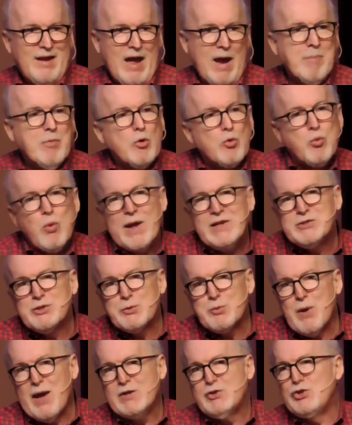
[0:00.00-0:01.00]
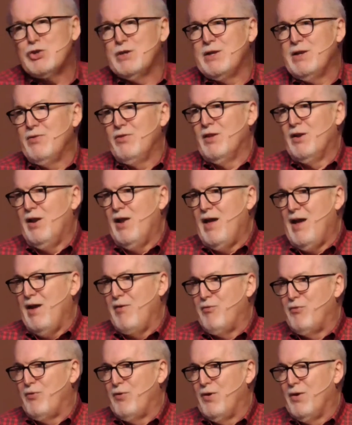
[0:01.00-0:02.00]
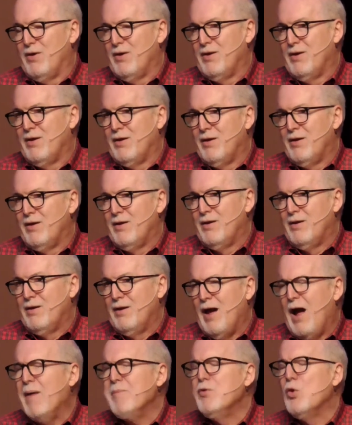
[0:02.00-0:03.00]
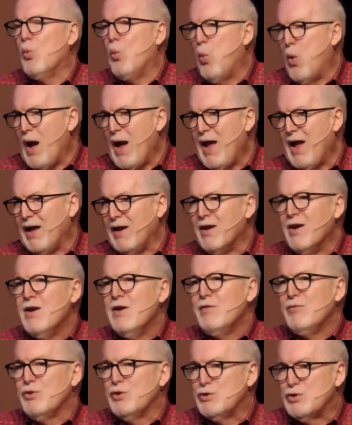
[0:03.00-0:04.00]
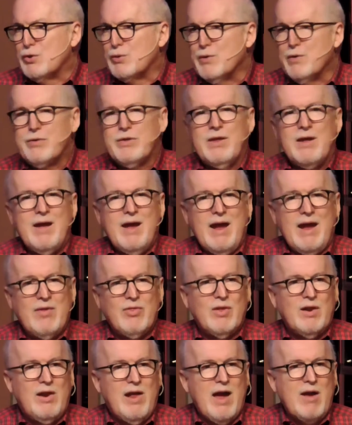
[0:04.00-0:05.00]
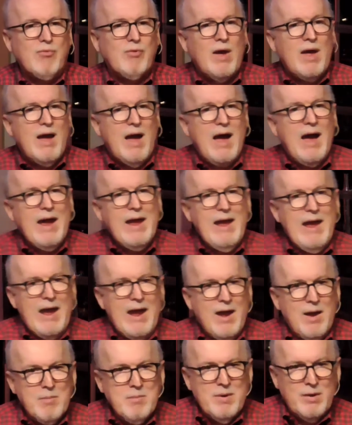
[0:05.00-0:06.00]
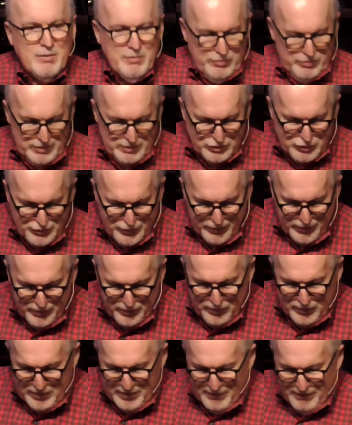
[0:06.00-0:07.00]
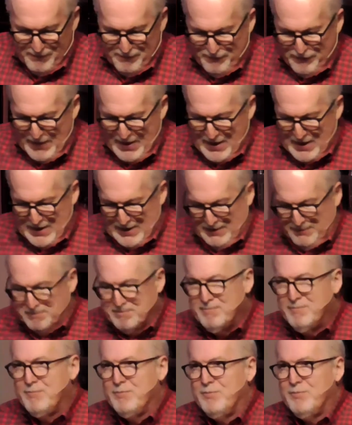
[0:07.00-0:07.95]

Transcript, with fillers: I'm the resurrection and the life. I'm the way, the truth, and the life. I am the true vine.